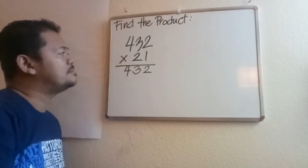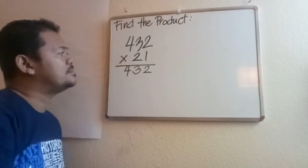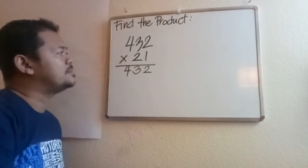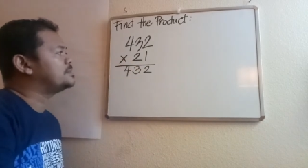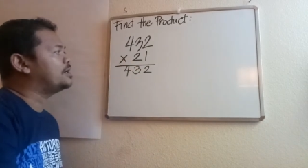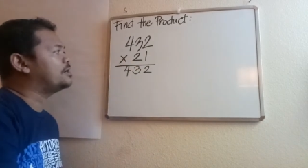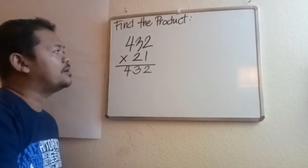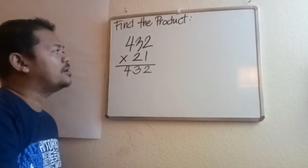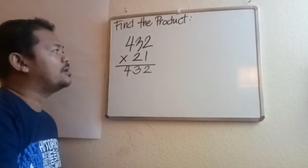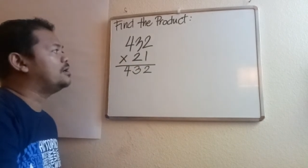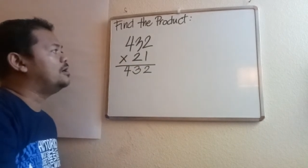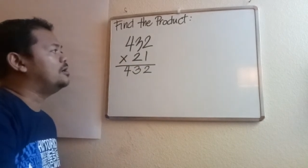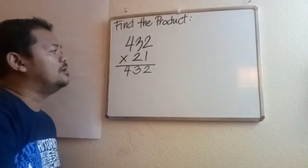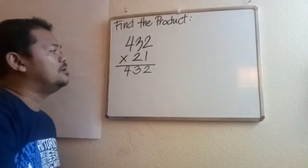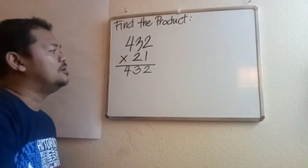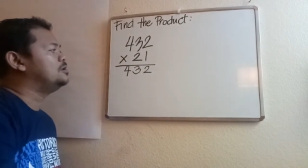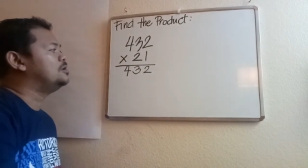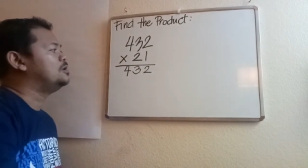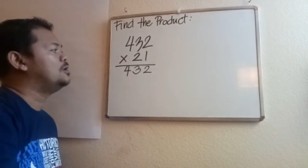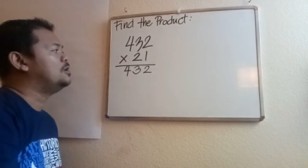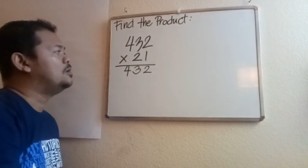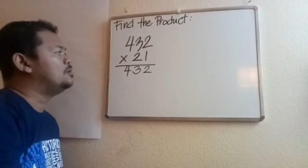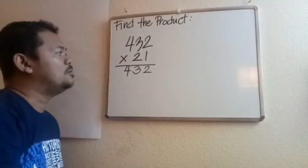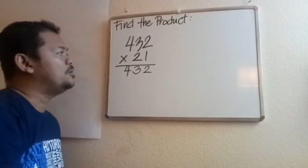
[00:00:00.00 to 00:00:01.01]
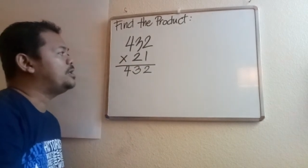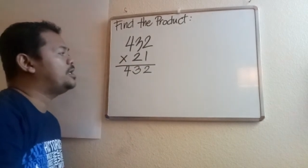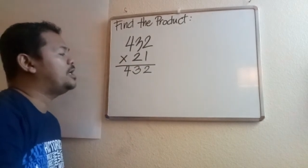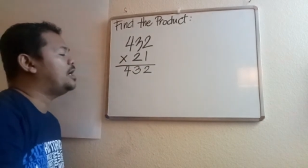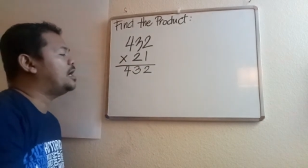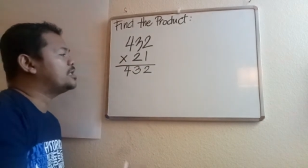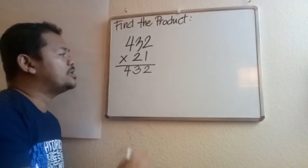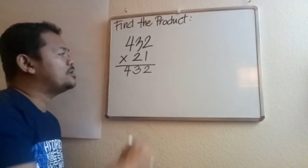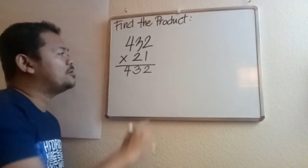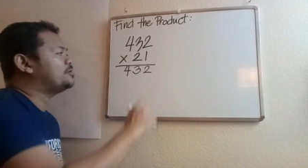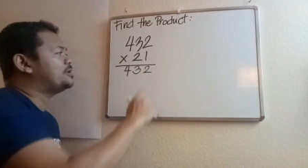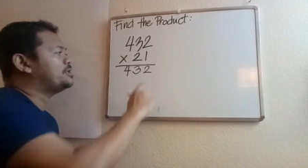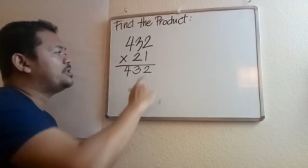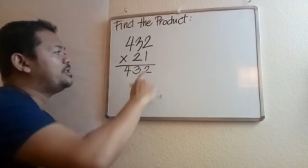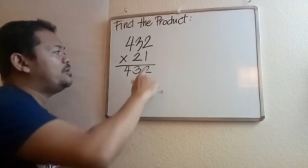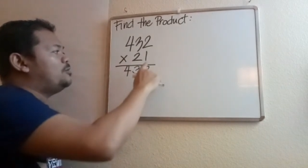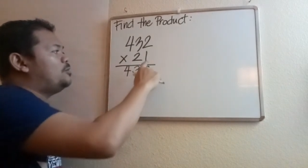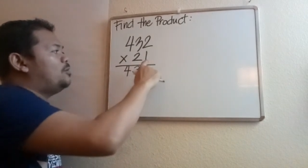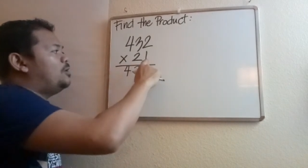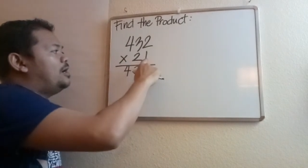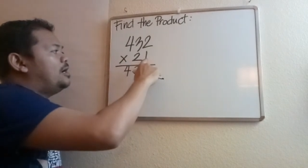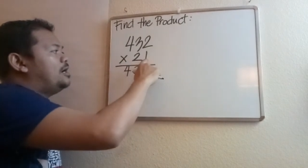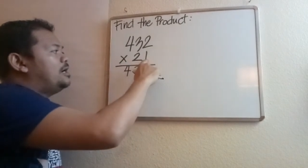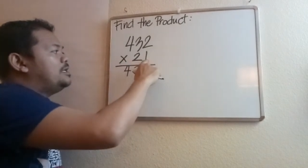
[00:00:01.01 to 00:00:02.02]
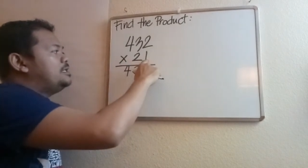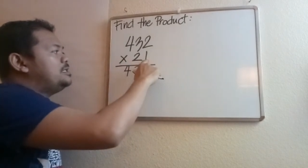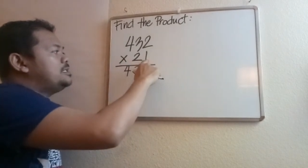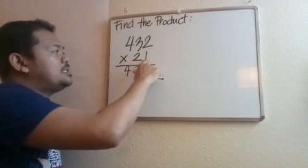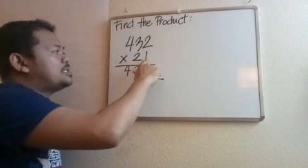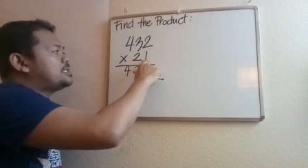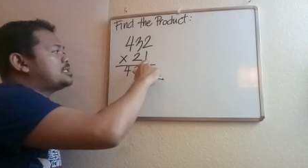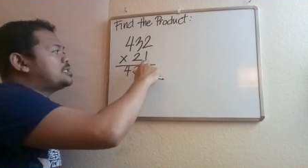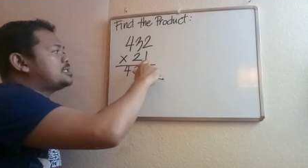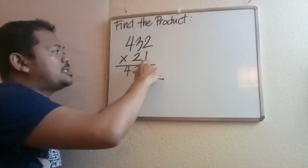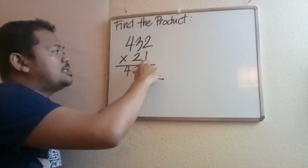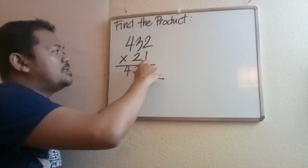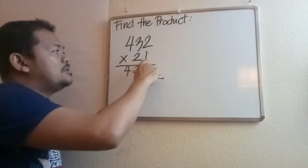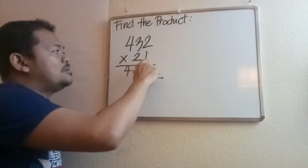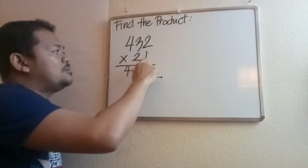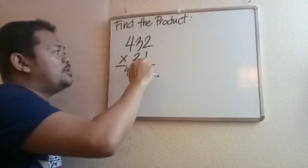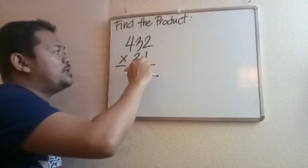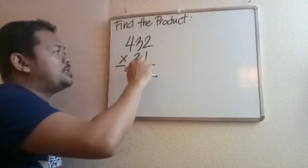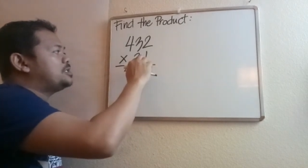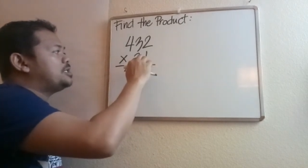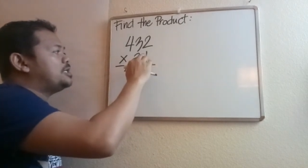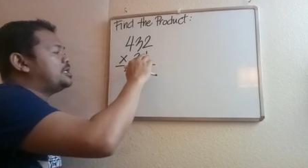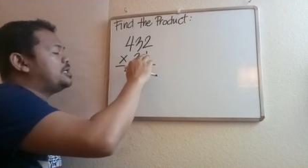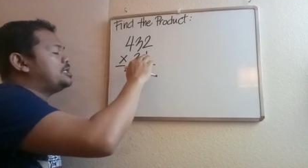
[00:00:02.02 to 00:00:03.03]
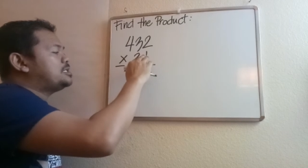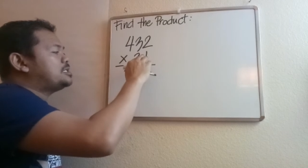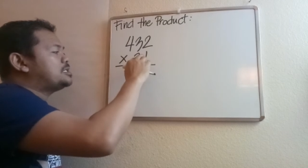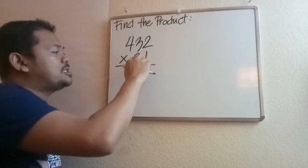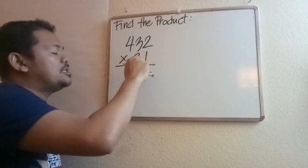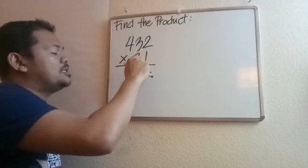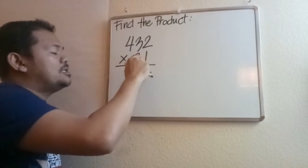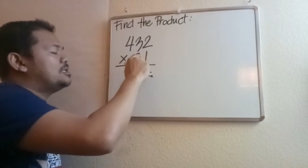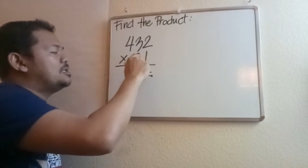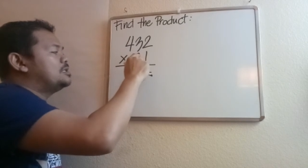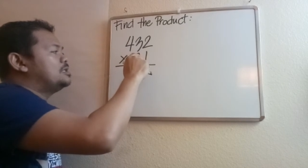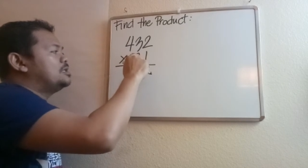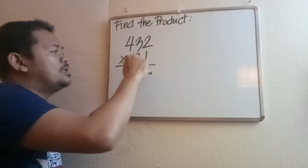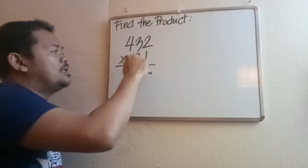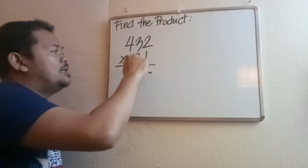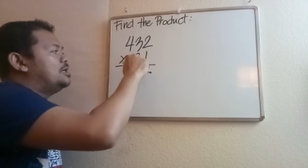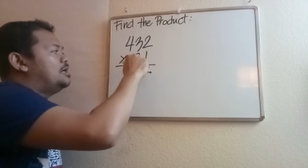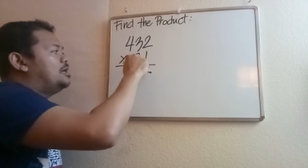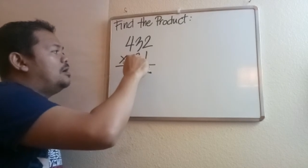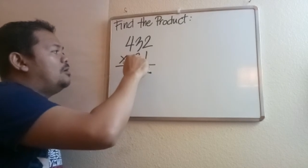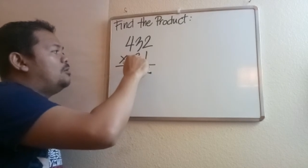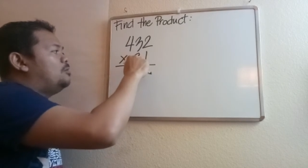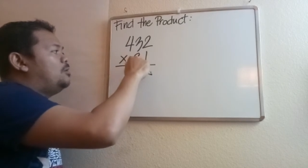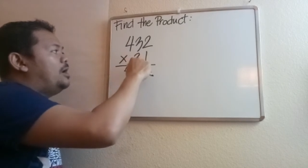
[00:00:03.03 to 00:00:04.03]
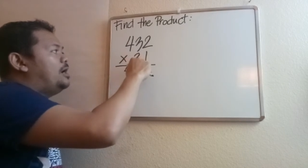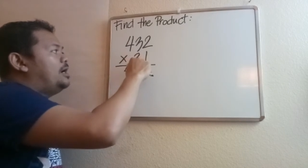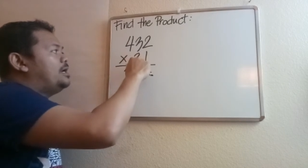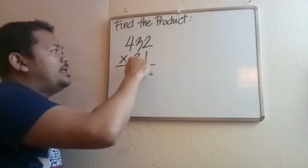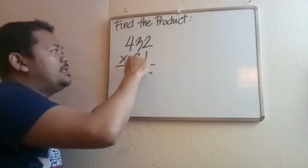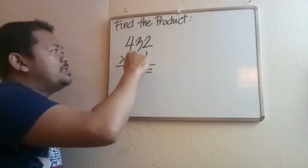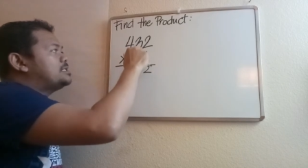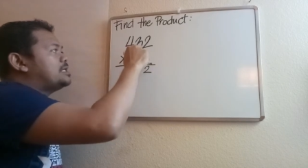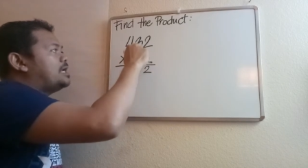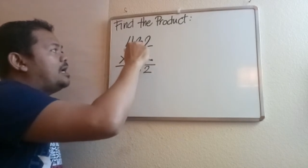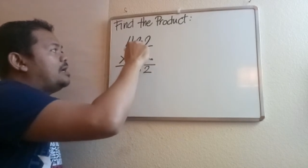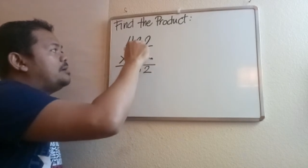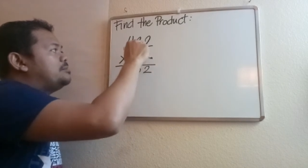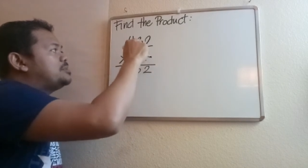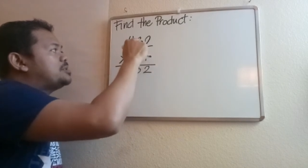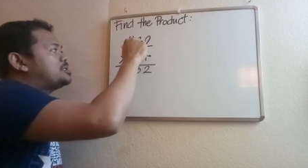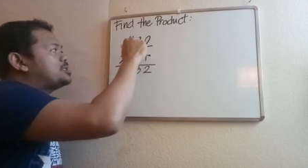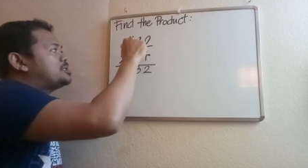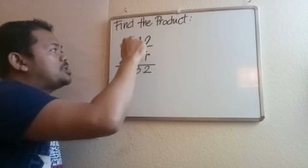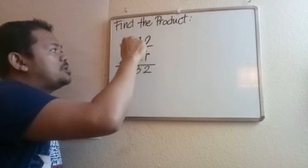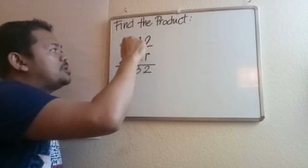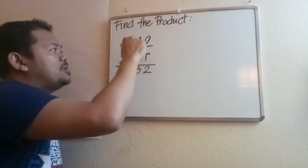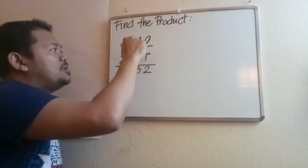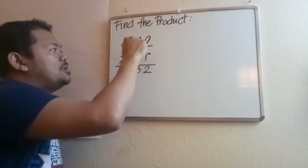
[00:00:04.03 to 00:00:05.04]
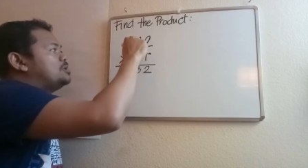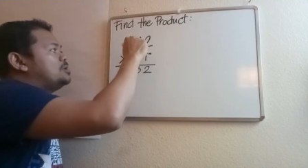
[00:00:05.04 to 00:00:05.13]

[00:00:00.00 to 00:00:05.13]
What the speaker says: There you go. We got already ones, which is 1 times